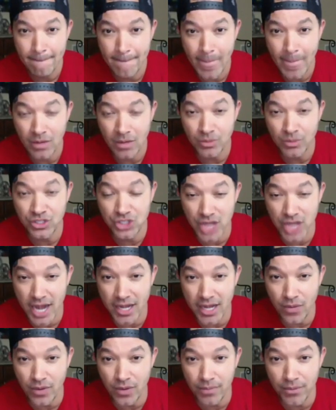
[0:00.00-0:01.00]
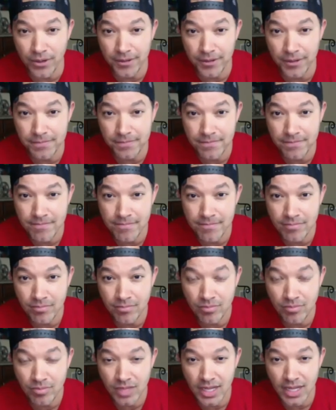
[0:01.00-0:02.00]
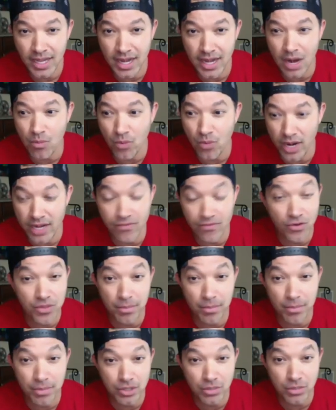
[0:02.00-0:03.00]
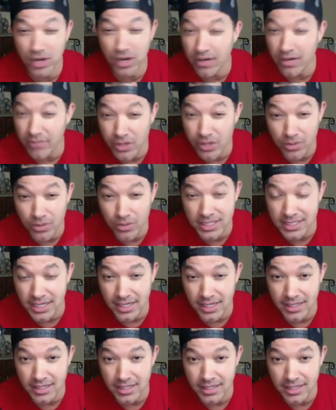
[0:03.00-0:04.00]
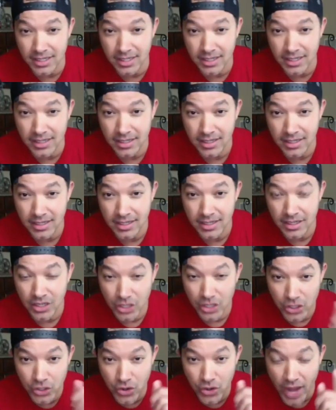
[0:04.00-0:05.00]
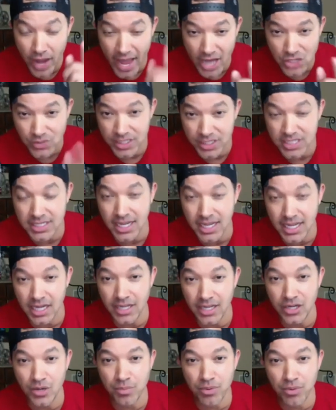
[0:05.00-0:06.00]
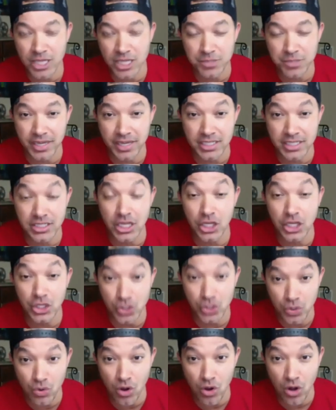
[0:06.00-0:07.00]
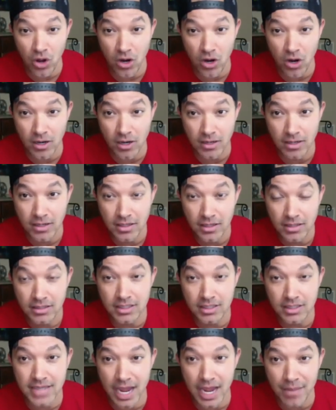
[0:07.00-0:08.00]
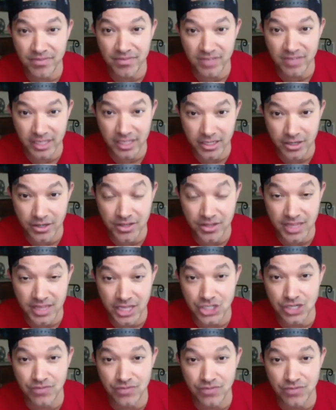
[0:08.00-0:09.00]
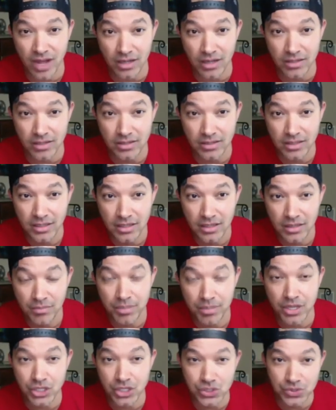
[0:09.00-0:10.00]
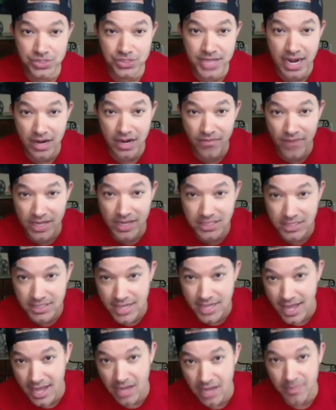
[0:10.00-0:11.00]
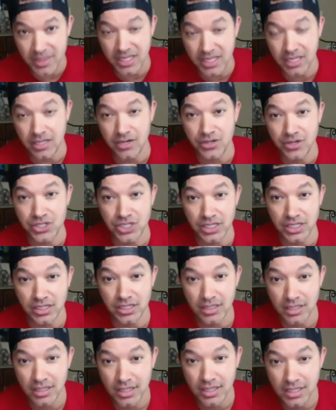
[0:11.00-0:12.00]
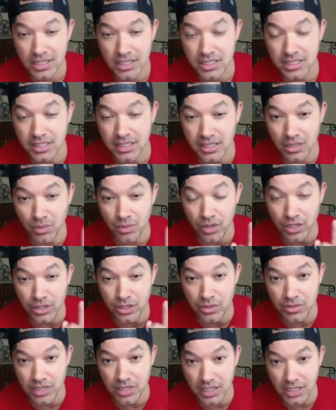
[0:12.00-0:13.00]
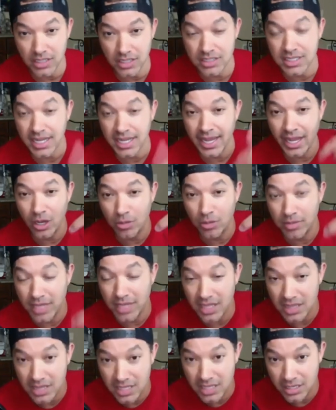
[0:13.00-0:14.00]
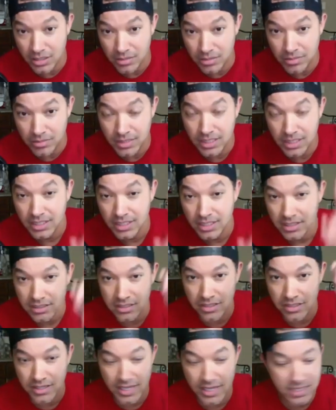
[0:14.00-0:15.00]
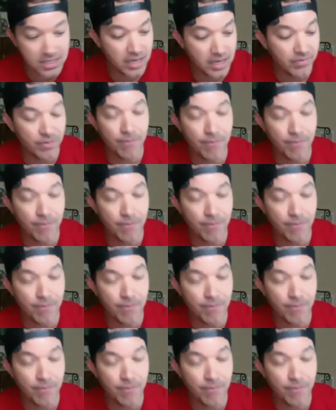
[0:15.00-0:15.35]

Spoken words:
with Johnny Wimbrey, and I'm ready for the boom, whatever you want to say, you're actually telling your prospects that you are the type of leader that they should follow because you sacrifice the time and the energy to get what you need to help get them to the next level.